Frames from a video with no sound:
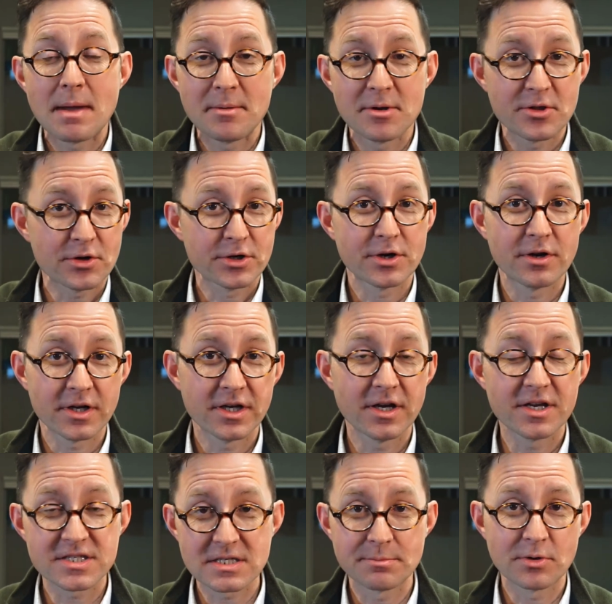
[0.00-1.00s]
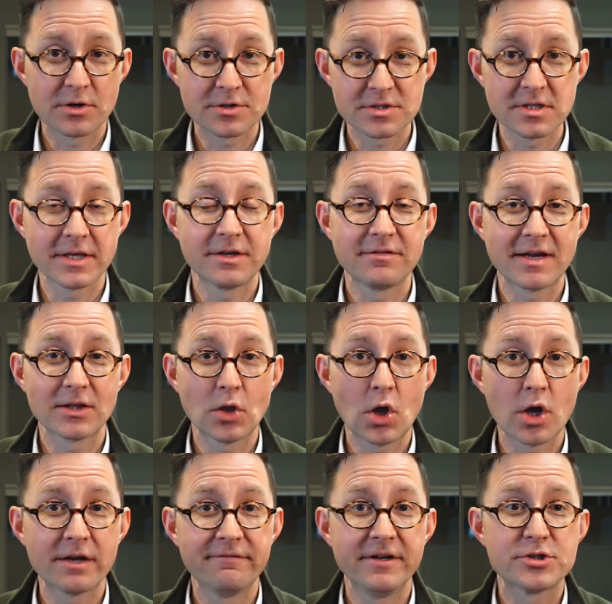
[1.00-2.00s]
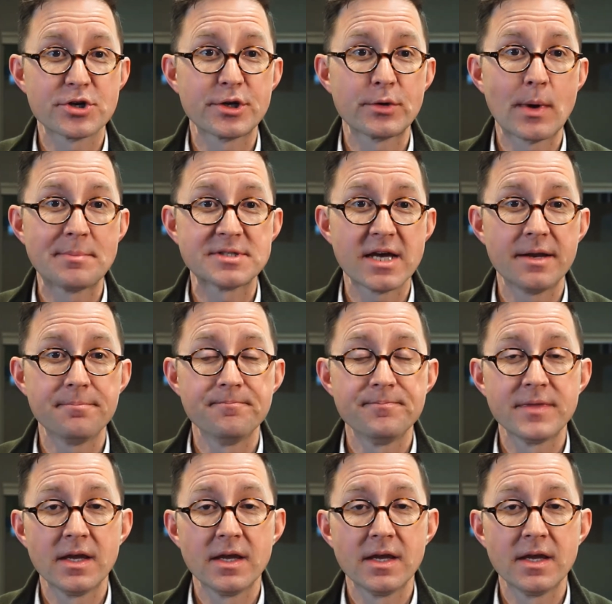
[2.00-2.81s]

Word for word: maybe they're current customers, like you've got a login feature on your website.